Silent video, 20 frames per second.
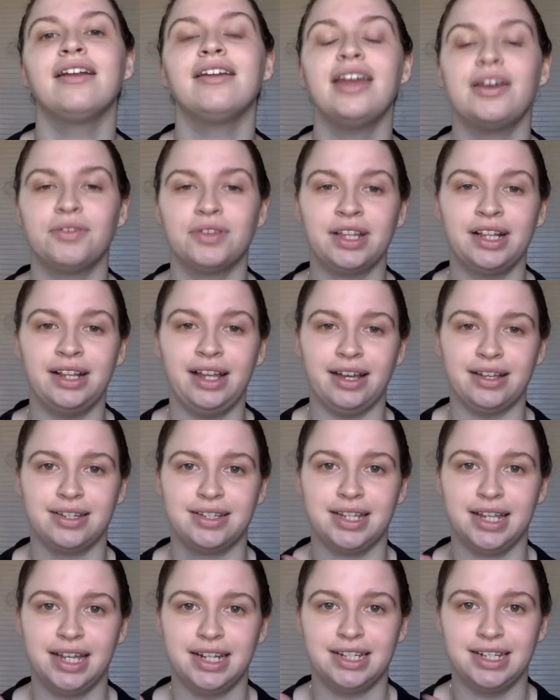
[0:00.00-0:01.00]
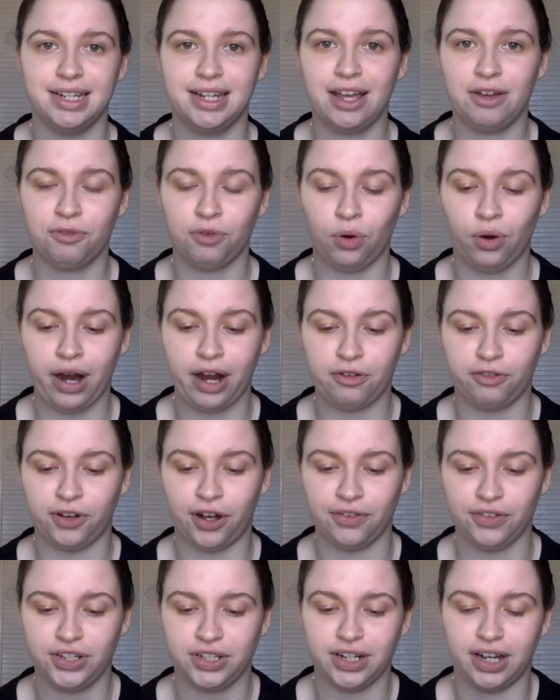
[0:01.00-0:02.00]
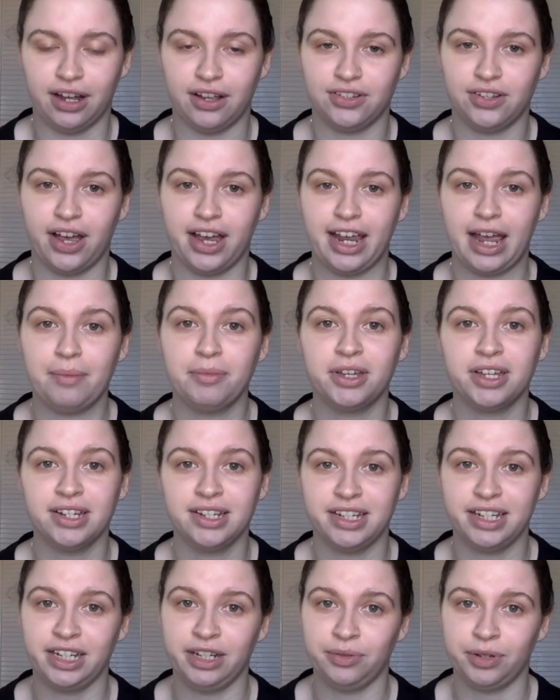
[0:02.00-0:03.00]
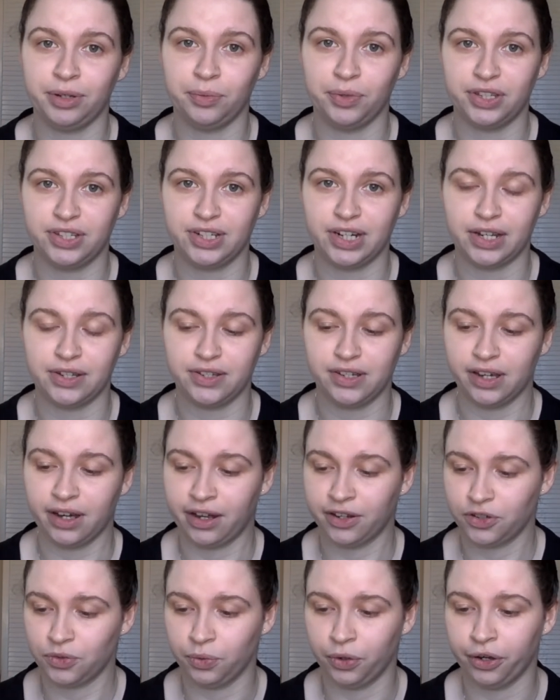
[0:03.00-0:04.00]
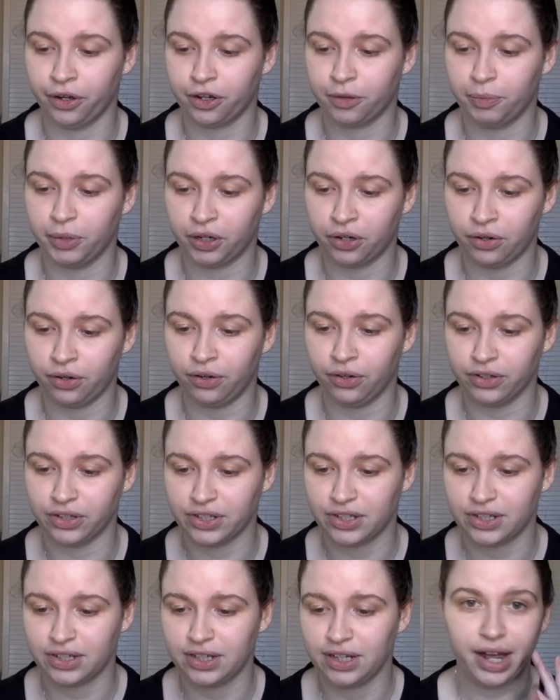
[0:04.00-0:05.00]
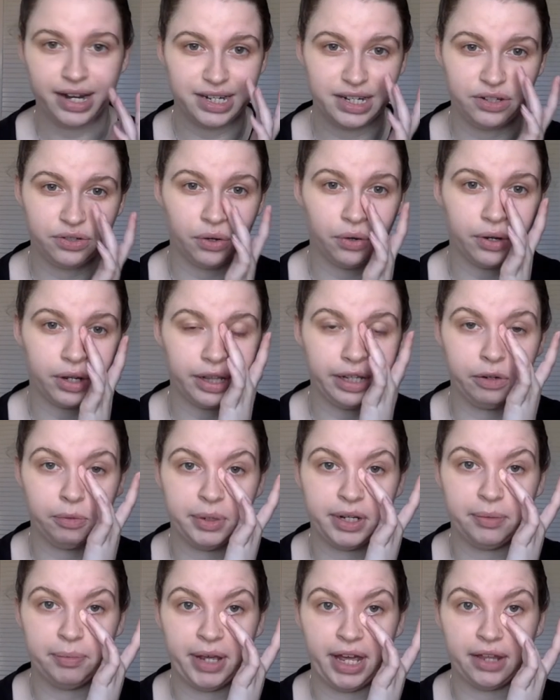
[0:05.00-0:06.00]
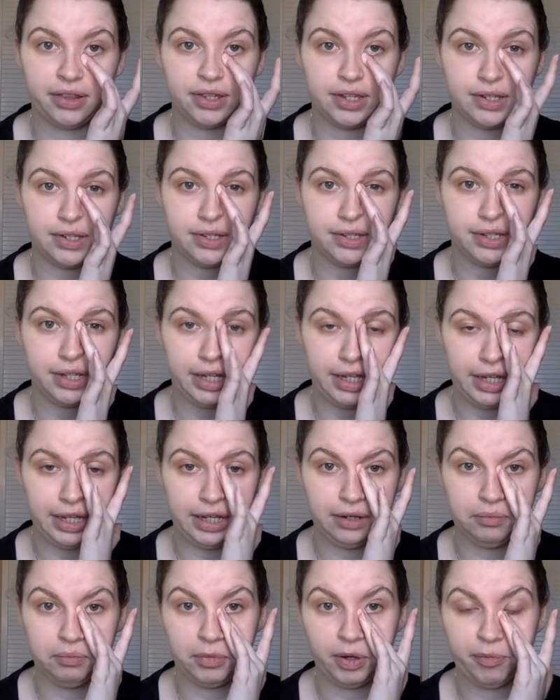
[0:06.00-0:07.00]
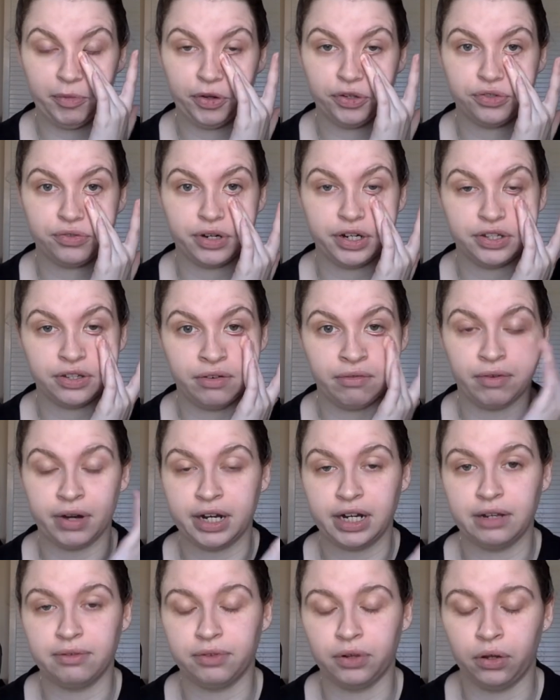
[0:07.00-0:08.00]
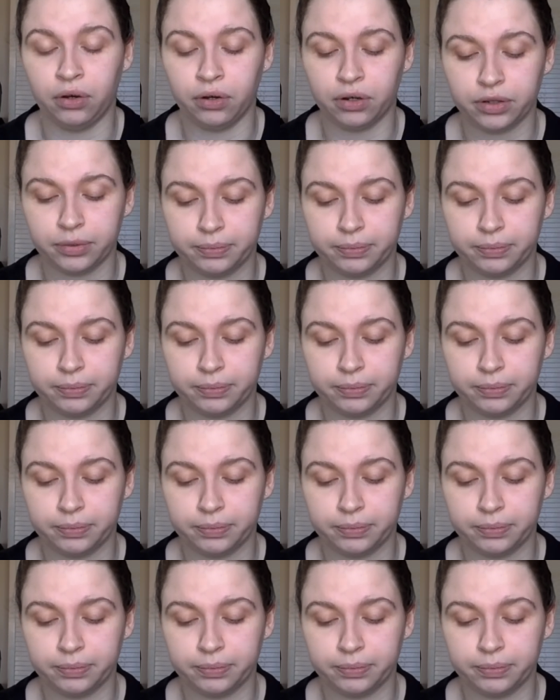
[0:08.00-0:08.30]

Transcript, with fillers: Nevertheless, it did get four out of five stars. I am continuing with Staci Hart's work because I did talk a little bit about this in my most most recent reading vlog.